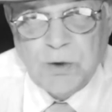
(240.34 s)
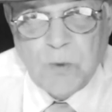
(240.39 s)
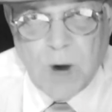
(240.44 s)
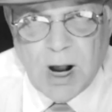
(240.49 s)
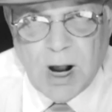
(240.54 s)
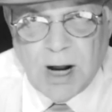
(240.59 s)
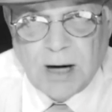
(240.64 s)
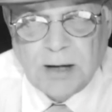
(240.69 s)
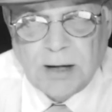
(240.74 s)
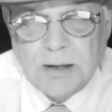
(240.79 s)
you
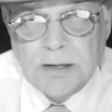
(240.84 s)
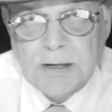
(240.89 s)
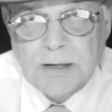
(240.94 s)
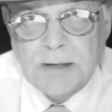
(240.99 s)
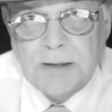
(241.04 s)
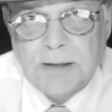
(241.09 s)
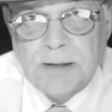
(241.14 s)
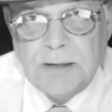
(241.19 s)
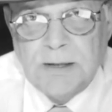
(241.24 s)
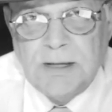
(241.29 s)
are
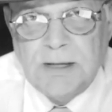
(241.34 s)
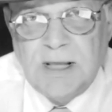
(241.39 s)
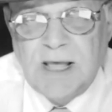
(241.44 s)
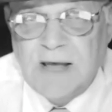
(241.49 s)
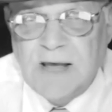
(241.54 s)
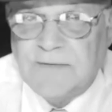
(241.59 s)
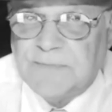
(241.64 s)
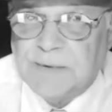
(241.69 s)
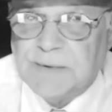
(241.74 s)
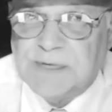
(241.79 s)

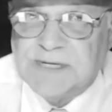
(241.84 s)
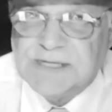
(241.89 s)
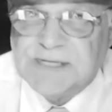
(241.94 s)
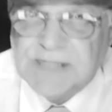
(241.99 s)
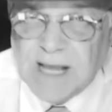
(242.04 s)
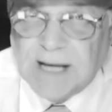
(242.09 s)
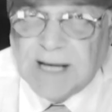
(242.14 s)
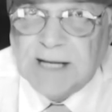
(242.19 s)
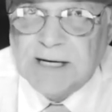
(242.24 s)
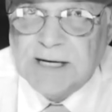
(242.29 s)
every
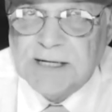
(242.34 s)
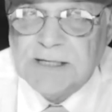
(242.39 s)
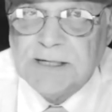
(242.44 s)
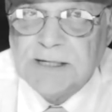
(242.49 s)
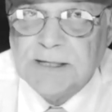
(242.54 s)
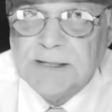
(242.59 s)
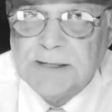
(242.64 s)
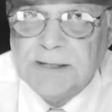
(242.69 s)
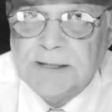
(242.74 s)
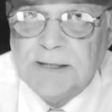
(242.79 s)
second
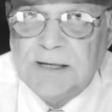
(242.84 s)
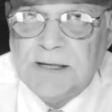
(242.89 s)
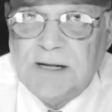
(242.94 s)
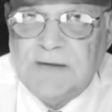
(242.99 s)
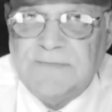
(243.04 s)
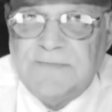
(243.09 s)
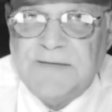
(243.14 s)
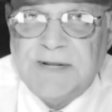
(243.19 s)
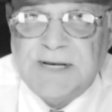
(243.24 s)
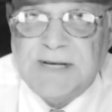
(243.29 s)

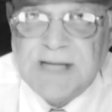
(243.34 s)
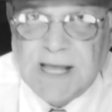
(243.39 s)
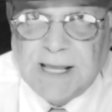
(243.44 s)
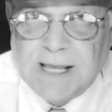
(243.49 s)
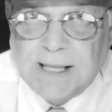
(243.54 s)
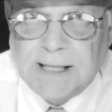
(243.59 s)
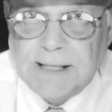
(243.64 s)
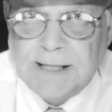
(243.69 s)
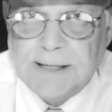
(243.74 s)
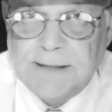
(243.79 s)
of the
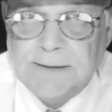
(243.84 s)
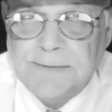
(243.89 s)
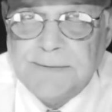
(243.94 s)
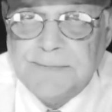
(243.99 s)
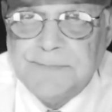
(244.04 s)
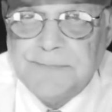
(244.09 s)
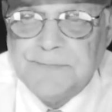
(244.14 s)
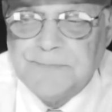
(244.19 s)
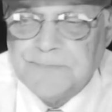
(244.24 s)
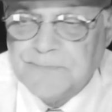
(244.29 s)
day,
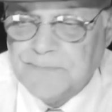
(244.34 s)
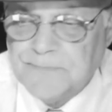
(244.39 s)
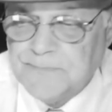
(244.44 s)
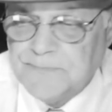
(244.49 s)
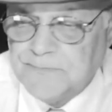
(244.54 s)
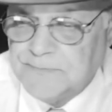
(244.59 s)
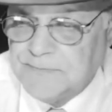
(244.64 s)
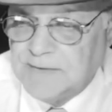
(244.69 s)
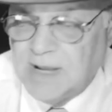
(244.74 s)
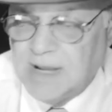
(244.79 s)

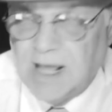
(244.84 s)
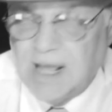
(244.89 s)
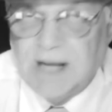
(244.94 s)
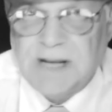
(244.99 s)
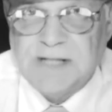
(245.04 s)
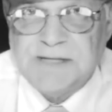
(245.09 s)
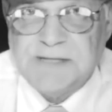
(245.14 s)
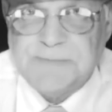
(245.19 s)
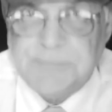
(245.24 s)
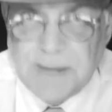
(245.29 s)
and
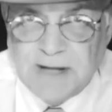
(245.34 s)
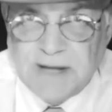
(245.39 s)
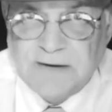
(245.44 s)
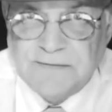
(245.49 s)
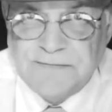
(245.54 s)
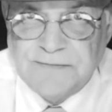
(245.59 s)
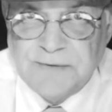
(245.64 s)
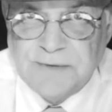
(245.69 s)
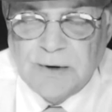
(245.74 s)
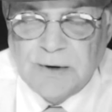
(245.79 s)
it's
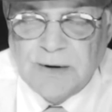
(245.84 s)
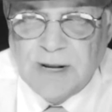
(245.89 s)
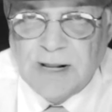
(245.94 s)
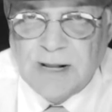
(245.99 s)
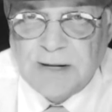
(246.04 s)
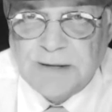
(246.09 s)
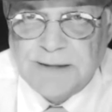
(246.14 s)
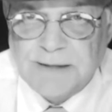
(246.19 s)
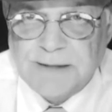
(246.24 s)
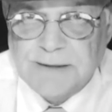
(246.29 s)
better for your
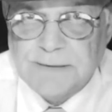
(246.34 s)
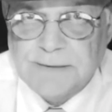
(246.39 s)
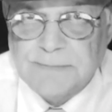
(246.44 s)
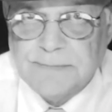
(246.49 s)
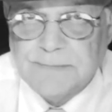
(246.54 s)
health.